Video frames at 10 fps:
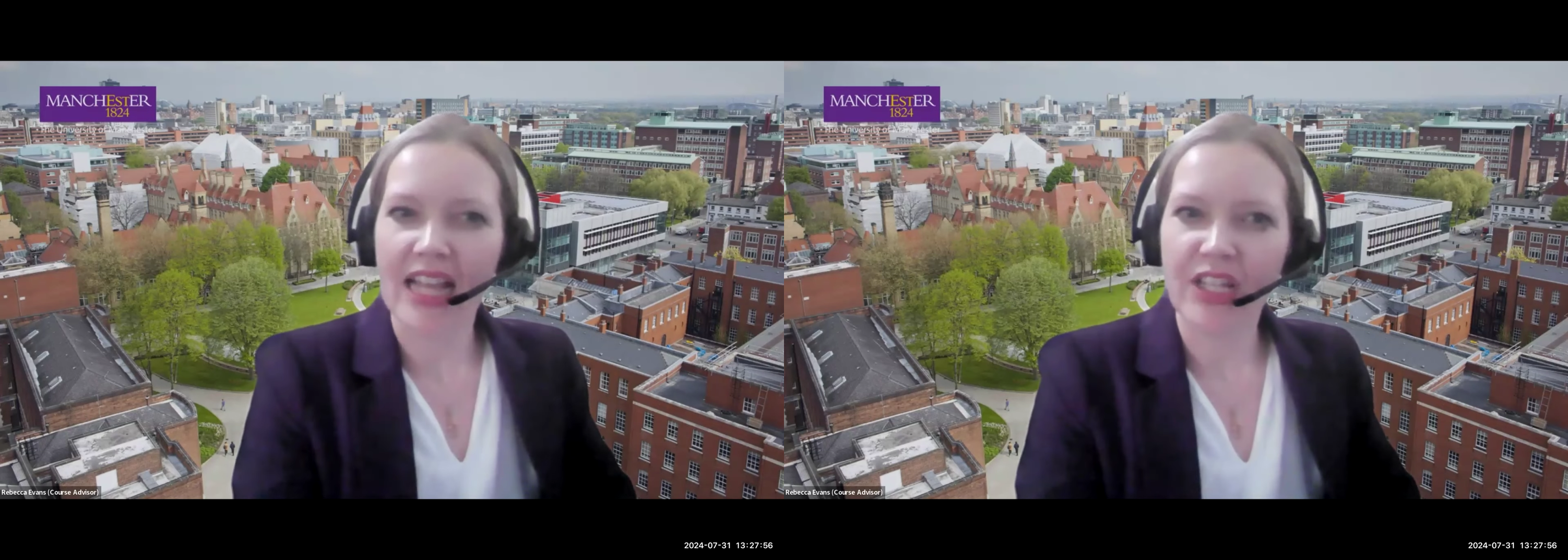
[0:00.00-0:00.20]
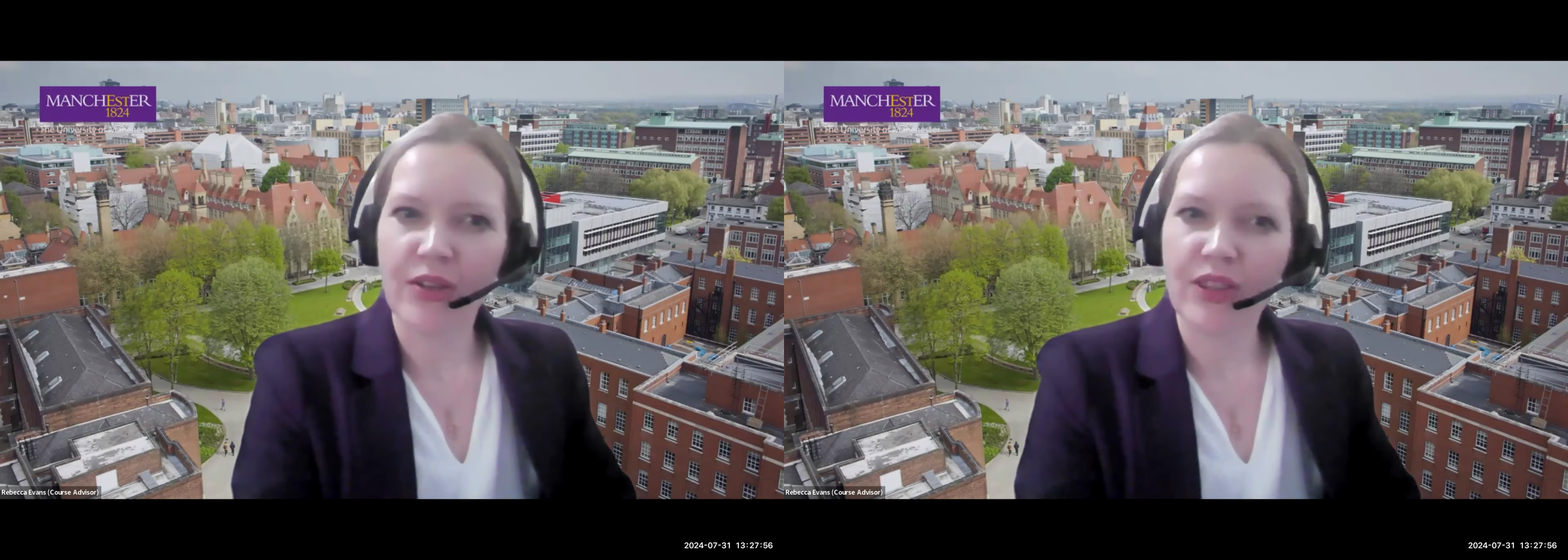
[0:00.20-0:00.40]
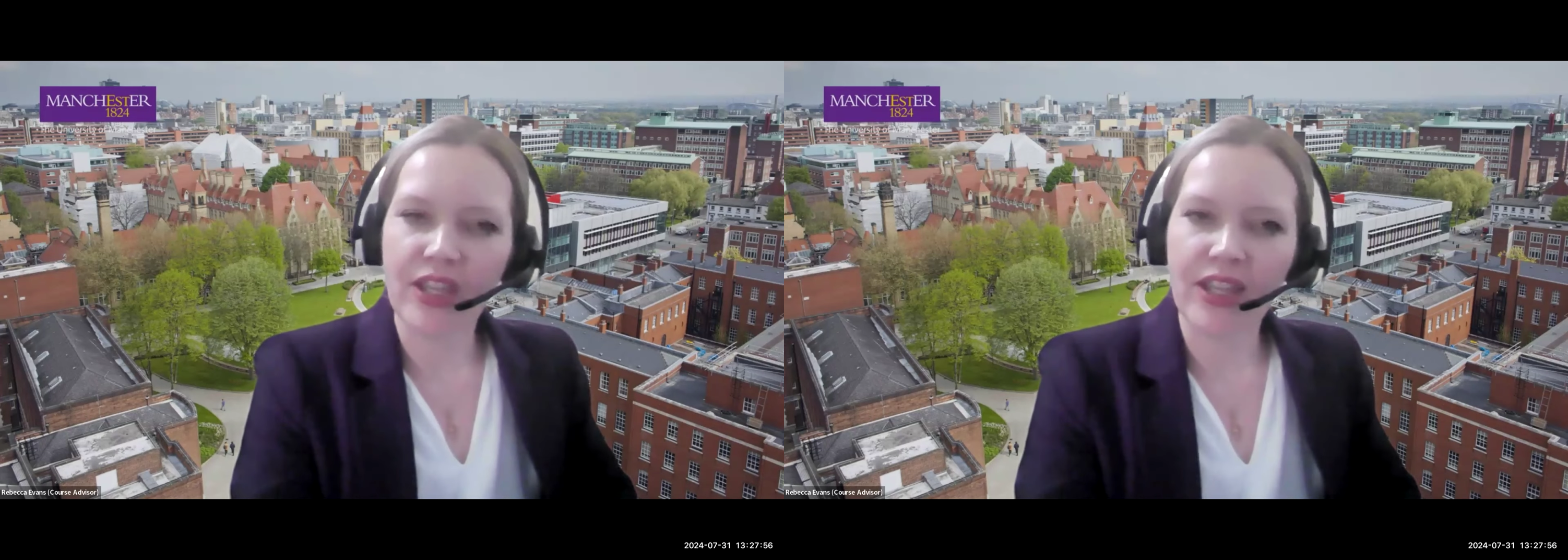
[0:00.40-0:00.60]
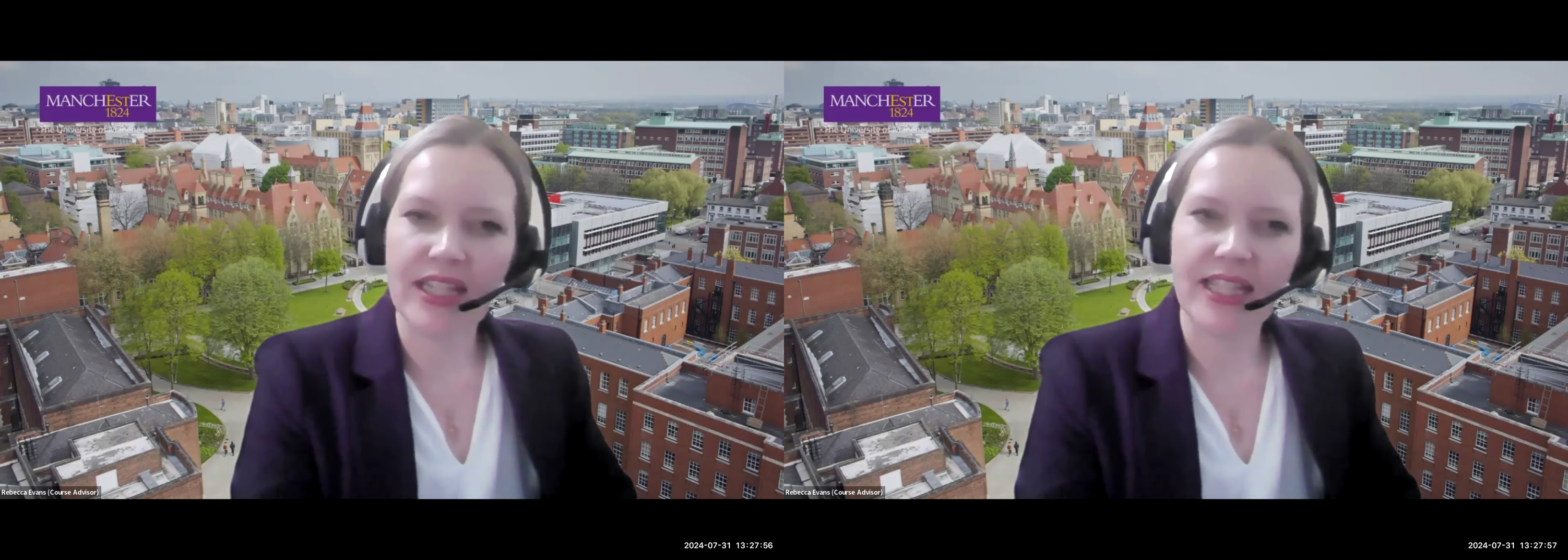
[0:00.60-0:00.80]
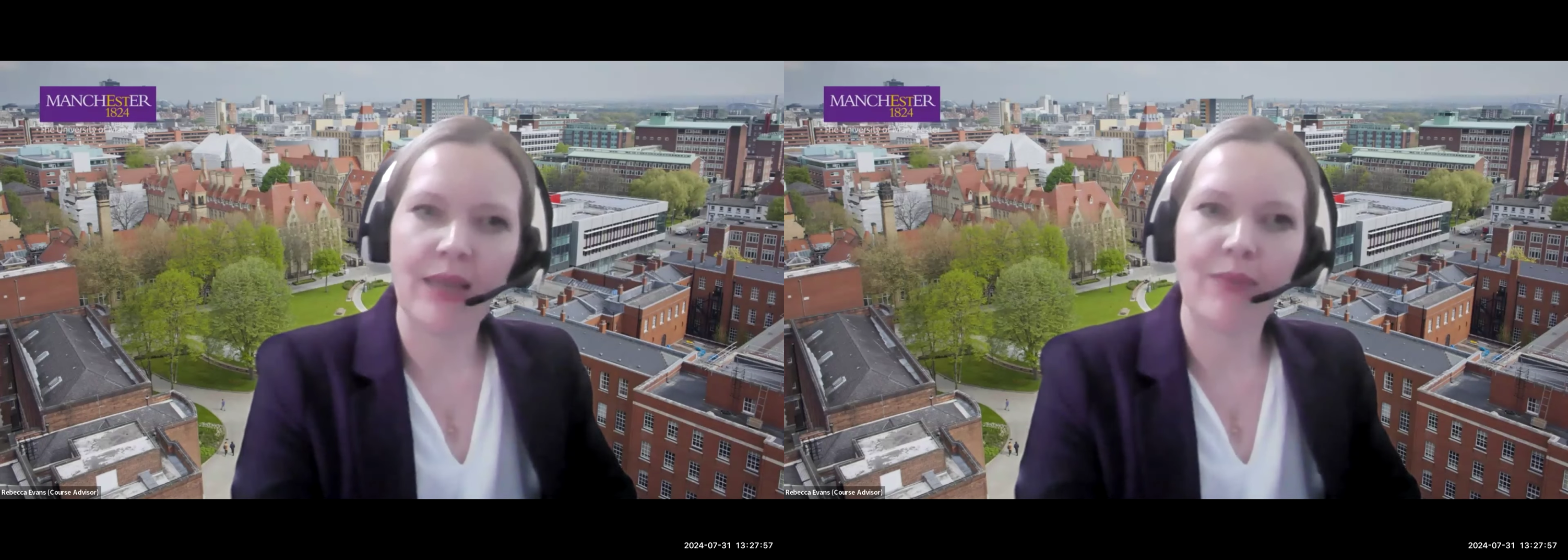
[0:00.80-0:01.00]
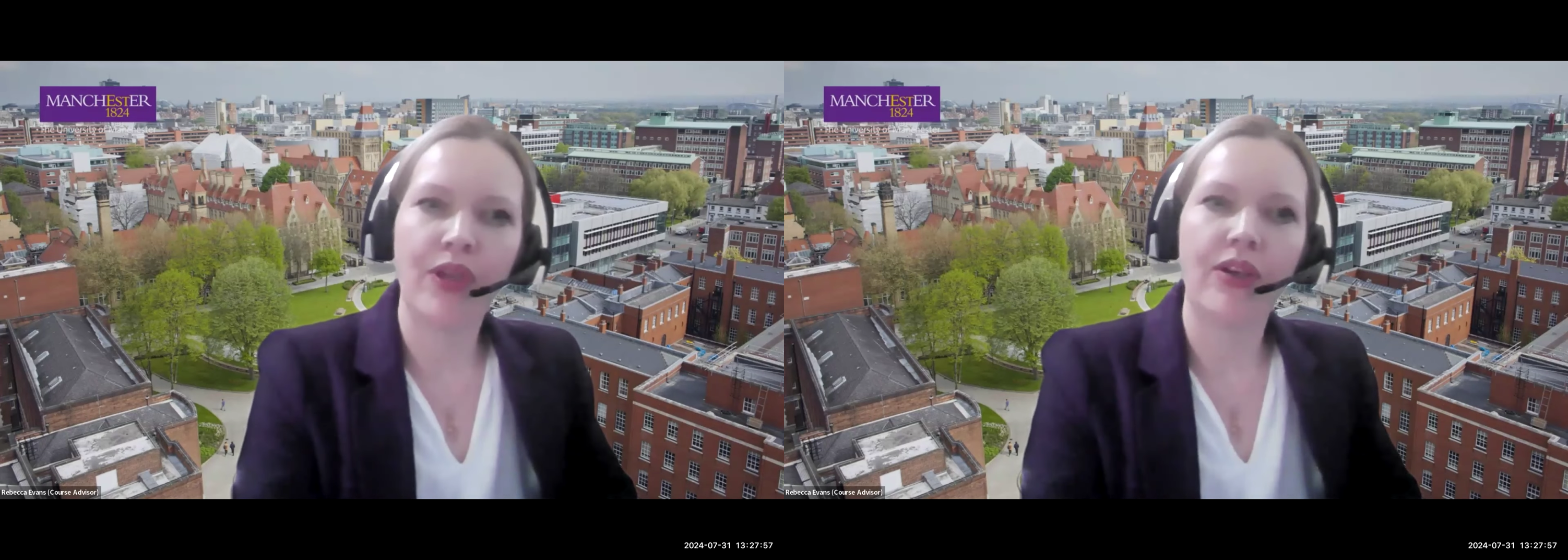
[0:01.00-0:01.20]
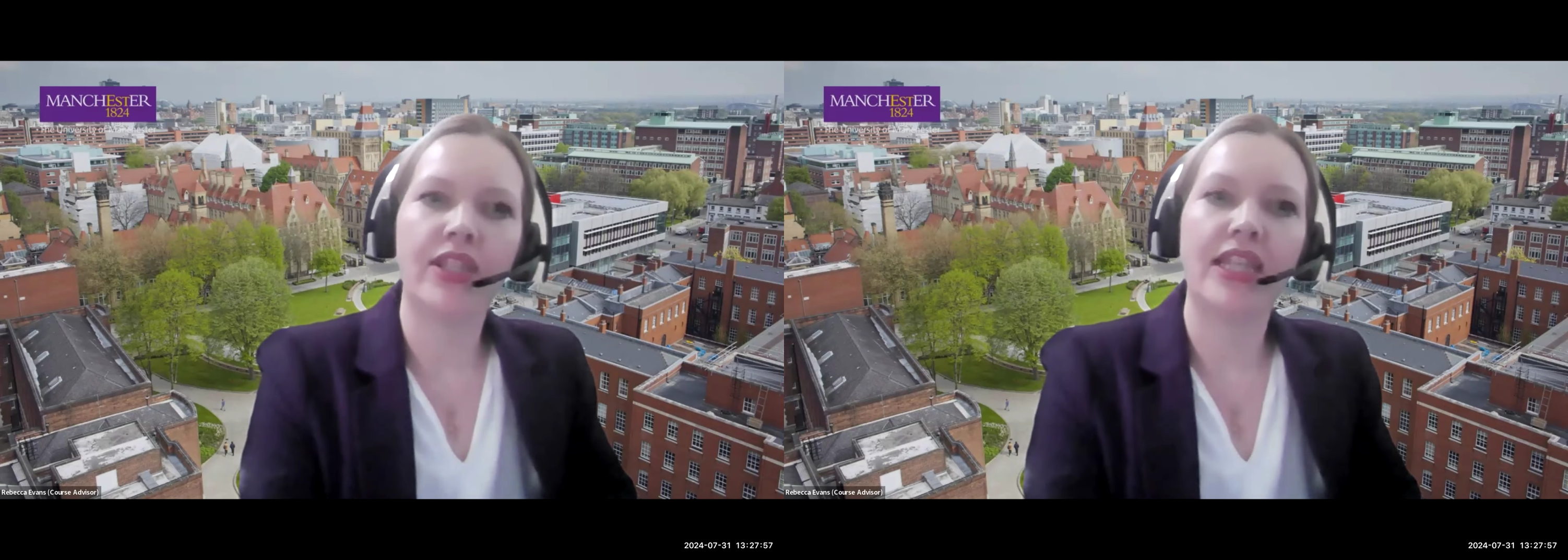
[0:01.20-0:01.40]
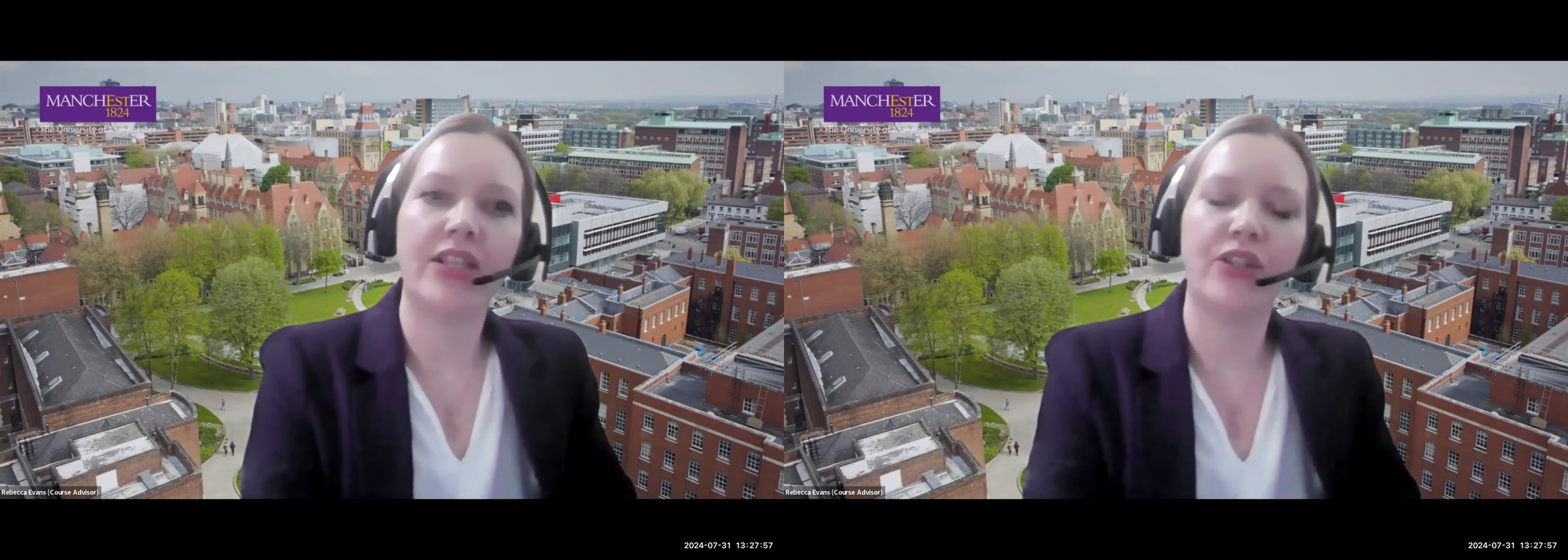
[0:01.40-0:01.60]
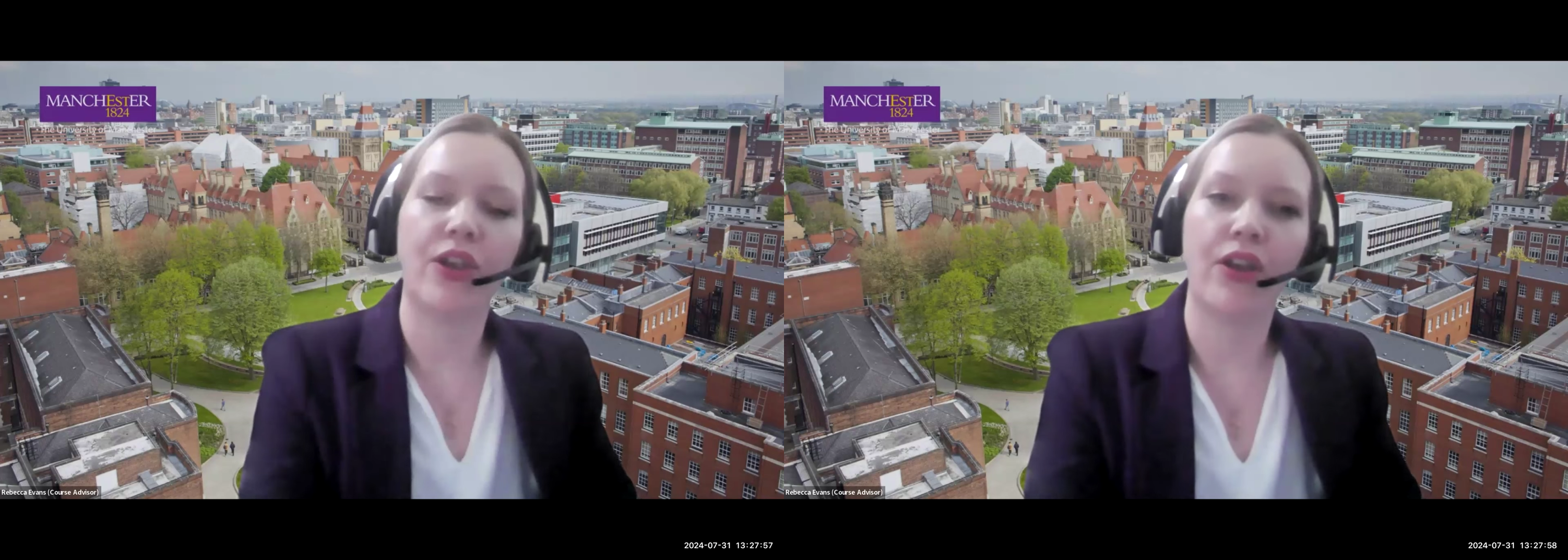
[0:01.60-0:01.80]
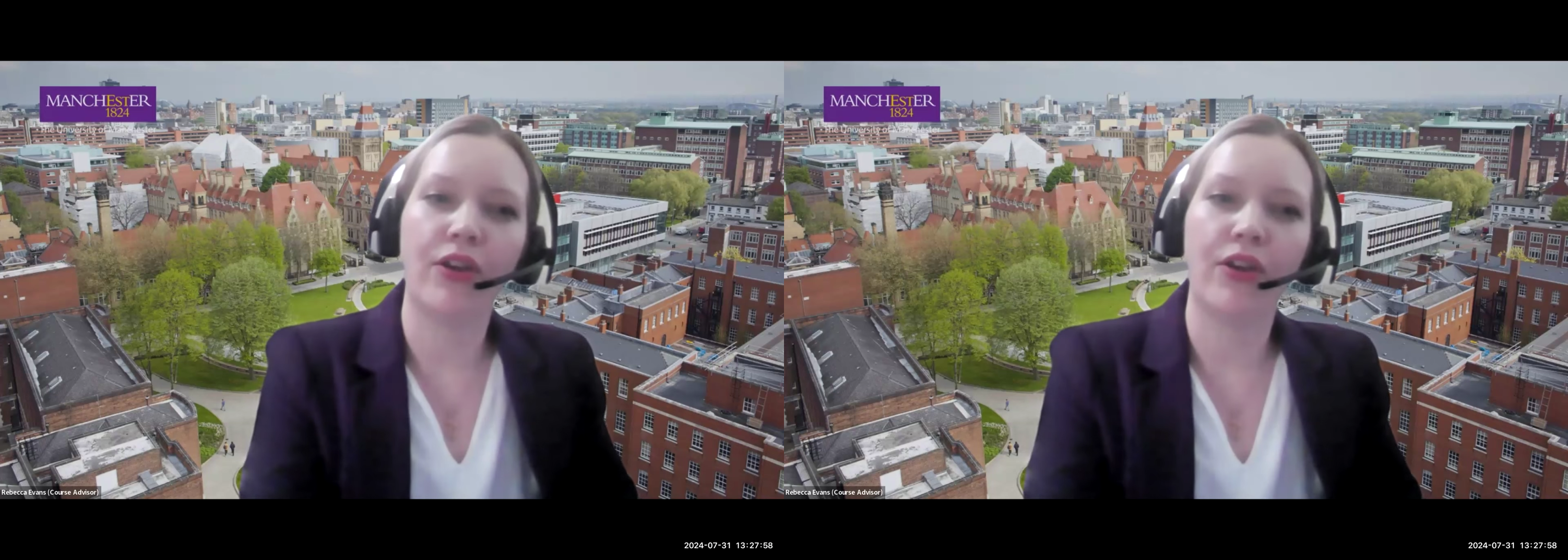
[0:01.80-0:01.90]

I don't think you can say because each